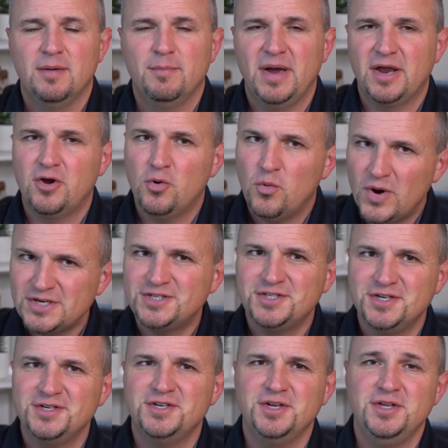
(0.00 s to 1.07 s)
My
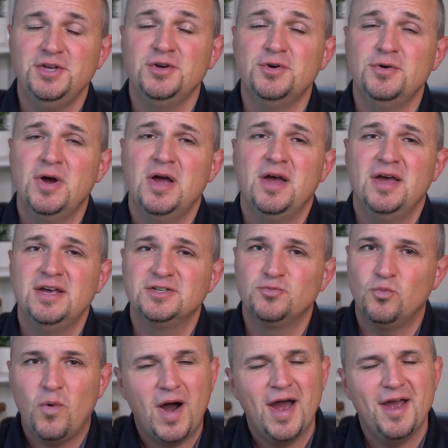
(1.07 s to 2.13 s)
question to you is,
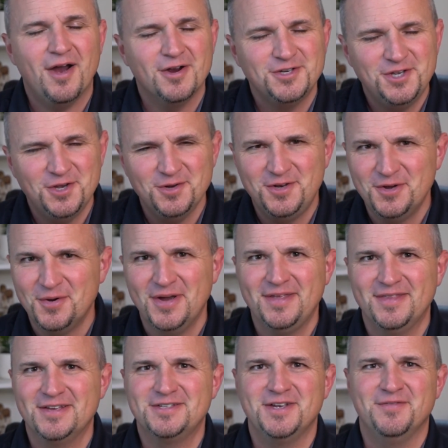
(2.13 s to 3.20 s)
why aren't you
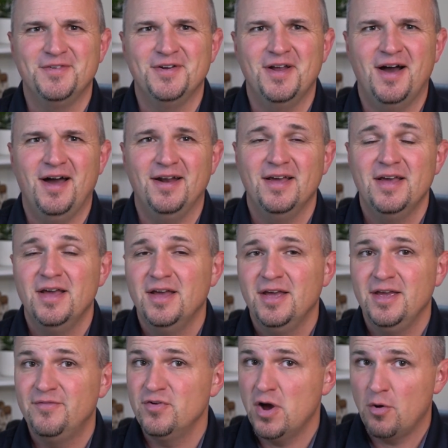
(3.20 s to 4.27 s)
doing this if you're not?
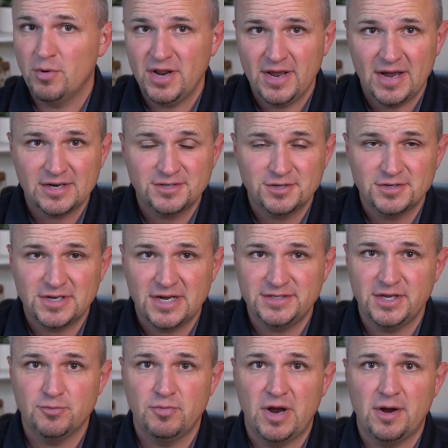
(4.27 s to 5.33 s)
If you're already
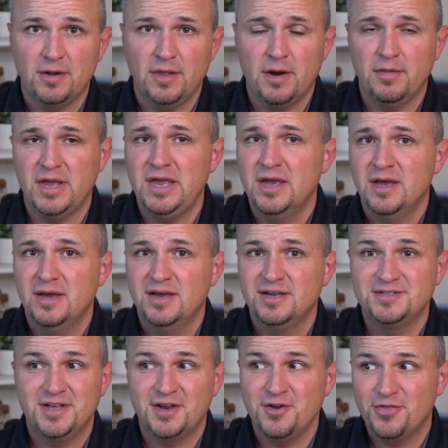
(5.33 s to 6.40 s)
exercising regularly,
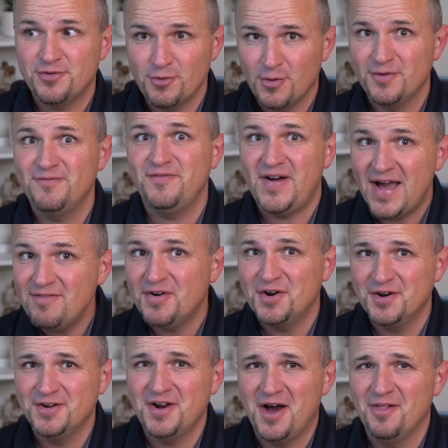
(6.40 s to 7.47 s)
it's like you're throwing
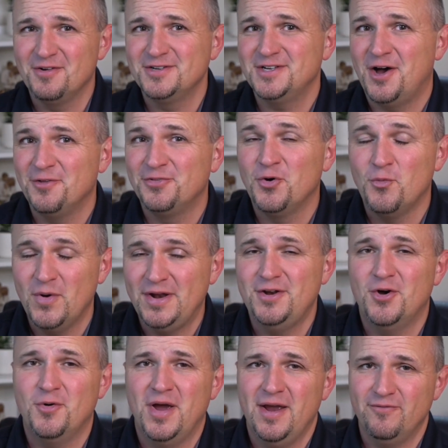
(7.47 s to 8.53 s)
$500 out the
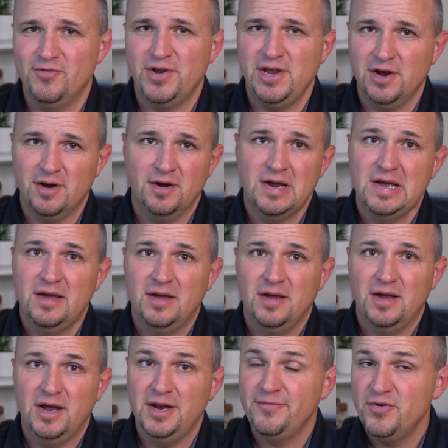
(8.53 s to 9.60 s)
window every year.
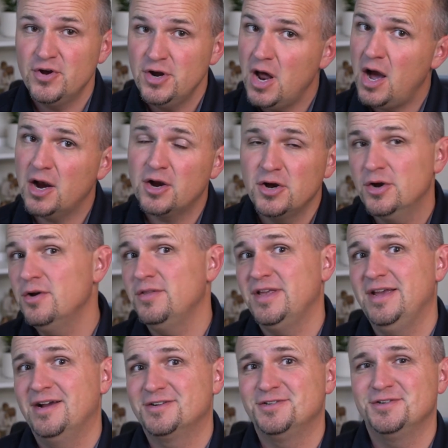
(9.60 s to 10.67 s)
And if you're not
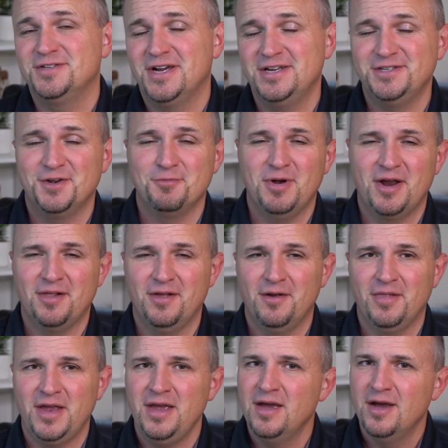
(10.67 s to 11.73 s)
currently exercising
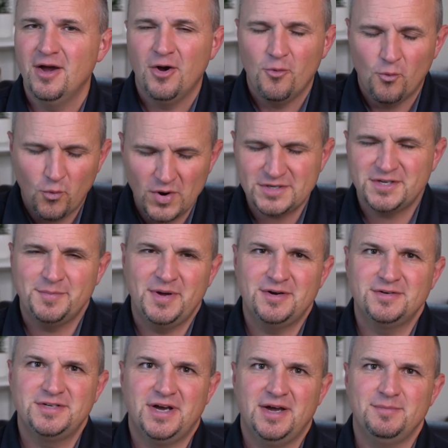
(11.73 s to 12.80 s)
regularly, what's a
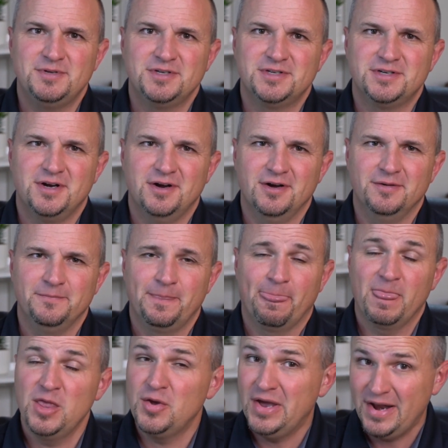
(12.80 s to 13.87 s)
better time to start?
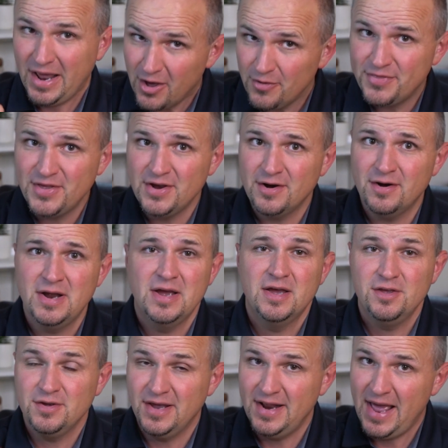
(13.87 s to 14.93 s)
You get healthier,
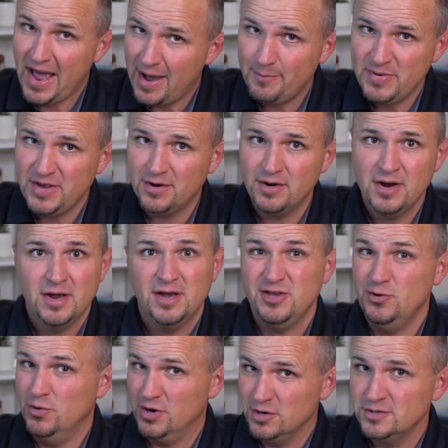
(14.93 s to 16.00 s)
you get happier,
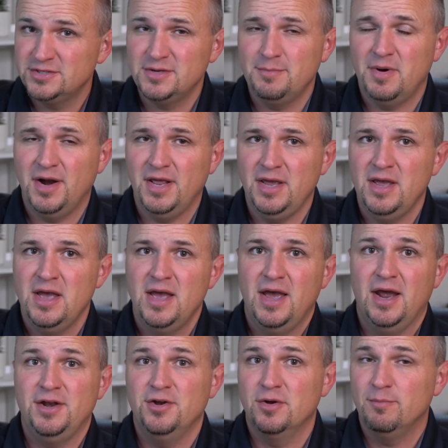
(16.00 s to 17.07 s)
you earn some money,
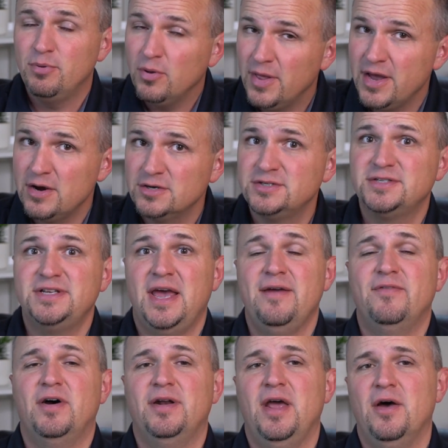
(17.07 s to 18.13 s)
and your employers
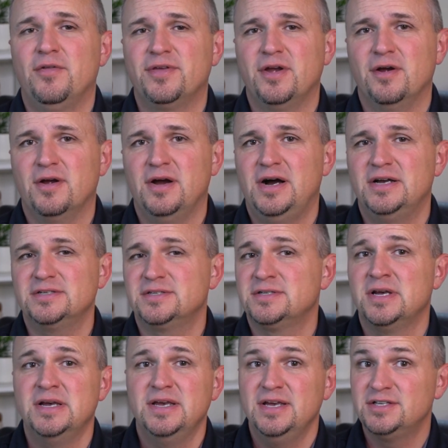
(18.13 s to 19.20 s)
save on healthcare
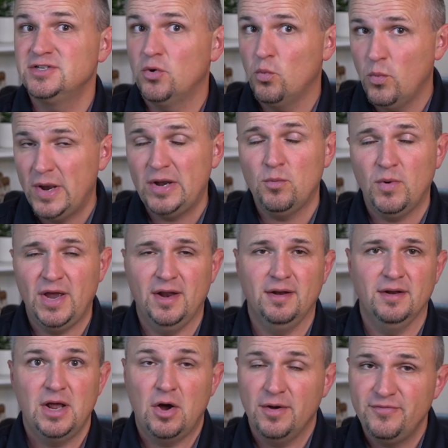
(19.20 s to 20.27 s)
costs. It's a win-win.
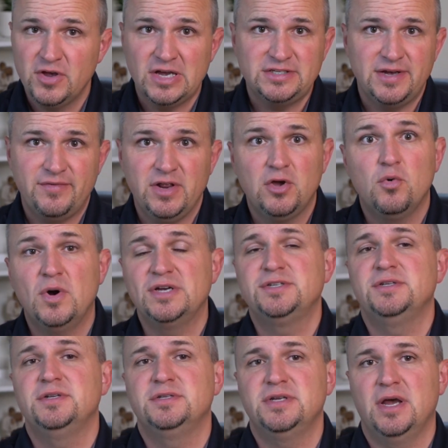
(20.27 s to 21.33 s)
Now, if you guys have any
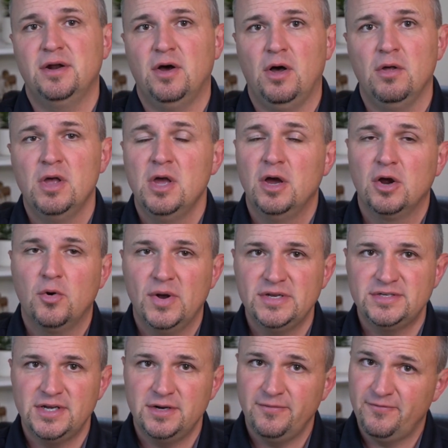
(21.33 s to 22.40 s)
questions at all, go ahead
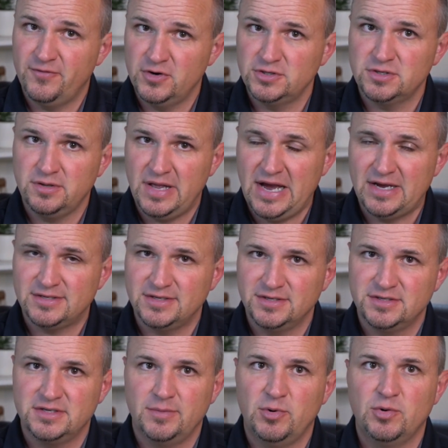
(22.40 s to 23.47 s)
and send a first class
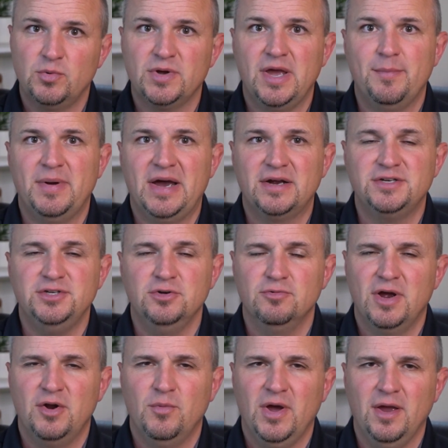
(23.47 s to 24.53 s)
and someone will get back to you
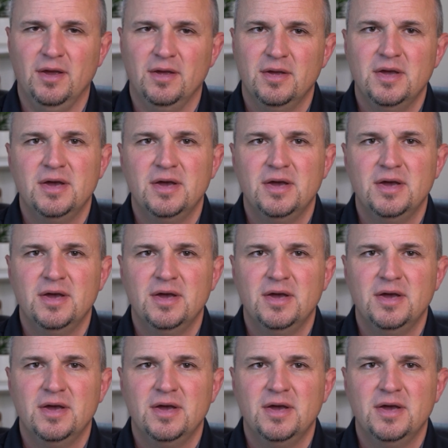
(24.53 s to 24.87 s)
right away.